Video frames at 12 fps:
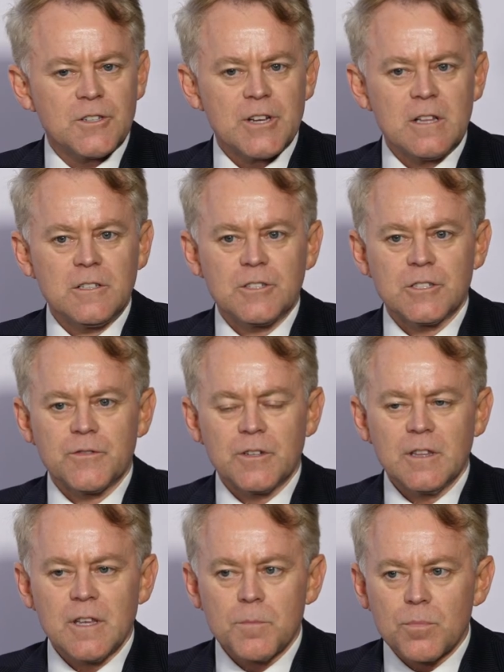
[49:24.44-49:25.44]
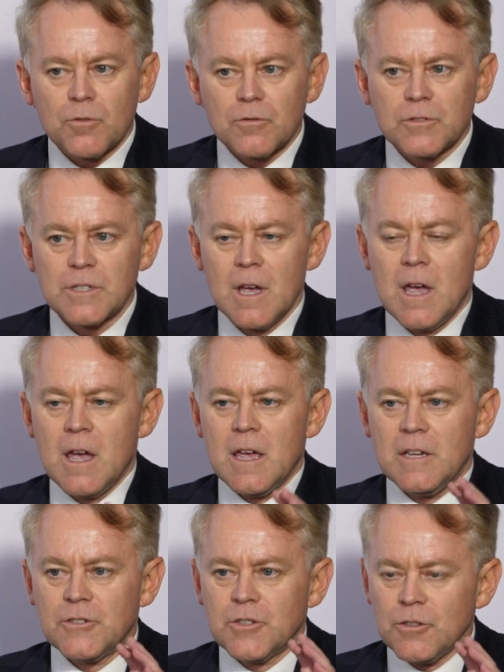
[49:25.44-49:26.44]
the challenges for liberals
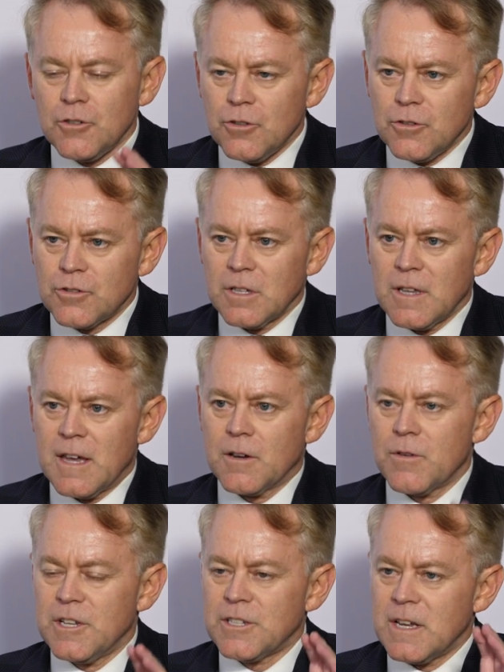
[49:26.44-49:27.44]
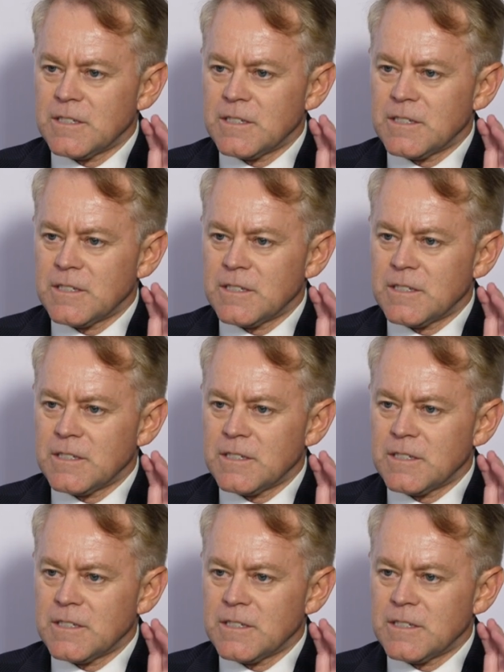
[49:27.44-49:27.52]
is to use the language